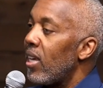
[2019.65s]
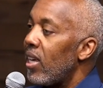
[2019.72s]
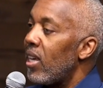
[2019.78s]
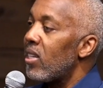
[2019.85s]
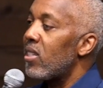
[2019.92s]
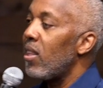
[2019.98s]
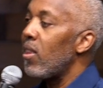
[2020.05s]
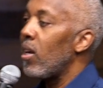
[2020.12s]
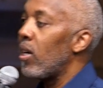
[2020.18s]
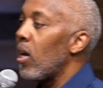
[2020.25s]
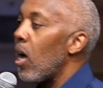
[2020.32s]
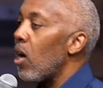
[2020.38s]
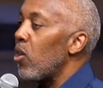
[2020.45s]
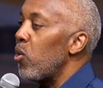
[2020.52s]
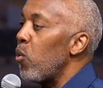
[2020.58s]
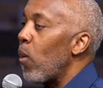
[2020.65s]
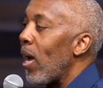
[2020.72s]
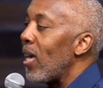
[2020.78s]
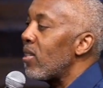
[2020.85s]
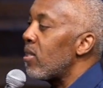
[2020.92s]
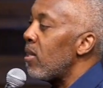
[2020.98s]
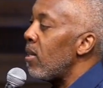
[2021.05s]
It's in the God who
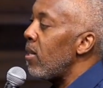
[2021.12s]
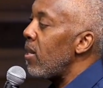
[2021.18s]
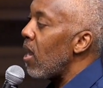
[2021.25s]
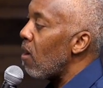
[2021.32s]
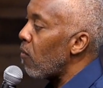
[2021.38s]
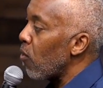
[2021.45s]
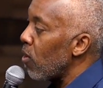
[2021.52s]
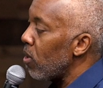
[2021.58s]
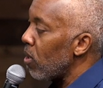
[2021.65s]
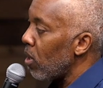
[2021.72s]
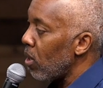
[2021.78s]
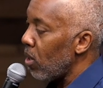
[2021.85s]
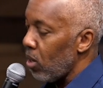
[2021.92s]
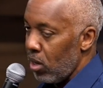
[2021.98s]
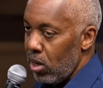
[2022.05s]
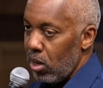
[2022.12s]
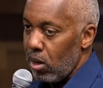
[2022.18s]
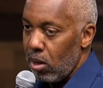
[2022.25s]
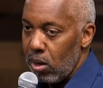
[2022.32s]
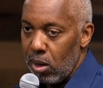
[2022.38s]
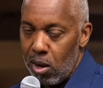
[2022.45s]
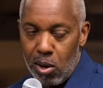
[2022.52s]
has never
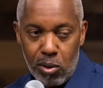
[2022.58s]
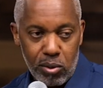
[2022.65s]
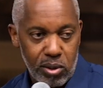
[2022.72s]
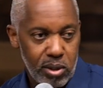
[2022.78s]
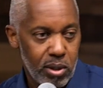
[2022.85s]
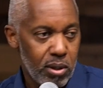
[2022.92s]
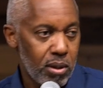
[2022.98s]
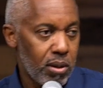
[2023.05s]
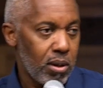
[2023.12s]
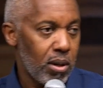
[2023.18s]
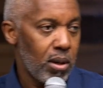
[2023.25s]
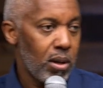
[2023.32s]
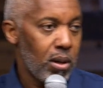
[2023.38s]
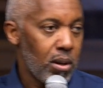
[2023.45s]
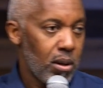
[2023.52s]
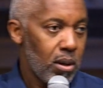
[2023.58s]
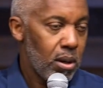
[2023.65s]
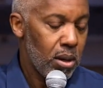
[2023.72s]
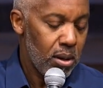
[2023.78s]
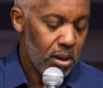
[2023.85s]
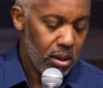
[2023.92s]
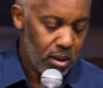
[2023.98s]
lost
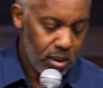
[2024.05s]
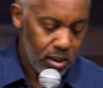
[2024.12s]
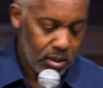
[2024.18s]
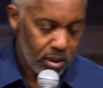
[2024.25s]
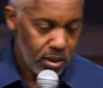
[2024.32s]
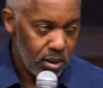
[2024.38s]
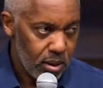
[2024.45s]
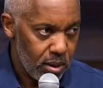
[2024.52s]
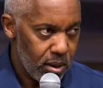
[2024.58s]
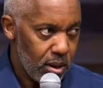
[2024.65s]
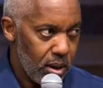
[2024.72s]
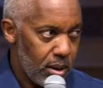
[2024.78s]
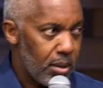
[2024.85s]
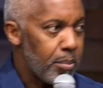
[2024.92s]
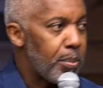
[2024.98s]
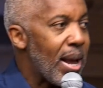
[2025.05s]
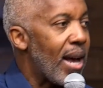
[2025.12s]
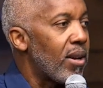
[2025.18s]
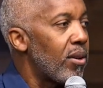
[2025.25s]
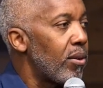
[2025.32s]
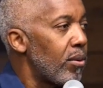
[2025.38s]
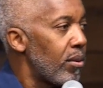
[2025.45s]
a
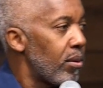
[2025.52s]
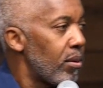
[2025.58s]
battle.